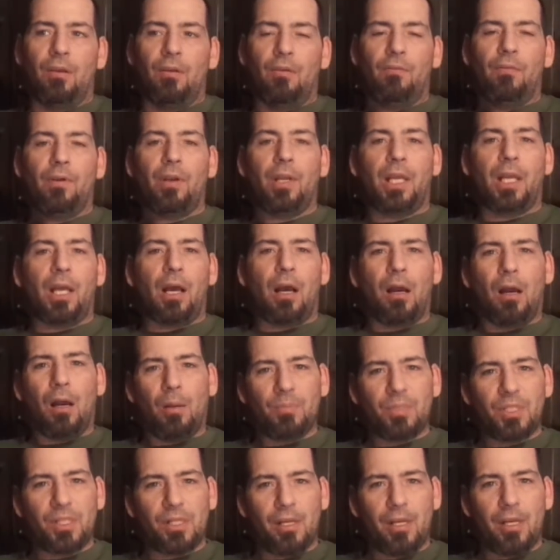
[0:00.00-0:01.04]
very
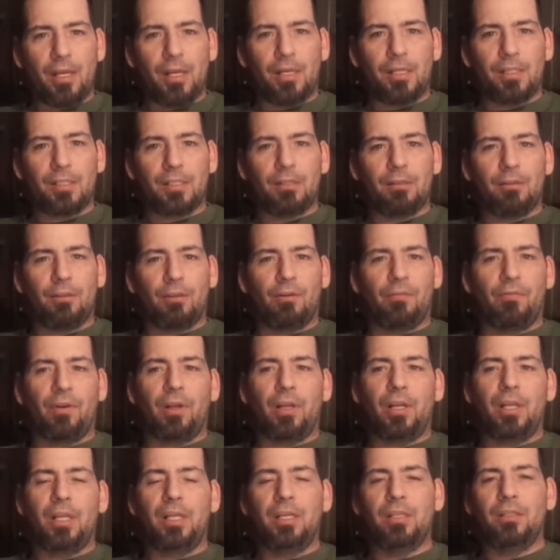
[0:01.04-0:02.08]
calm snakes. They're
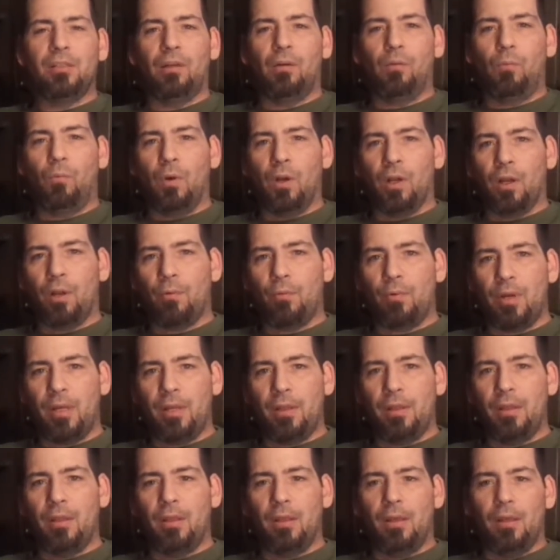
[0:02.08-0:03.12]
very easy to work with.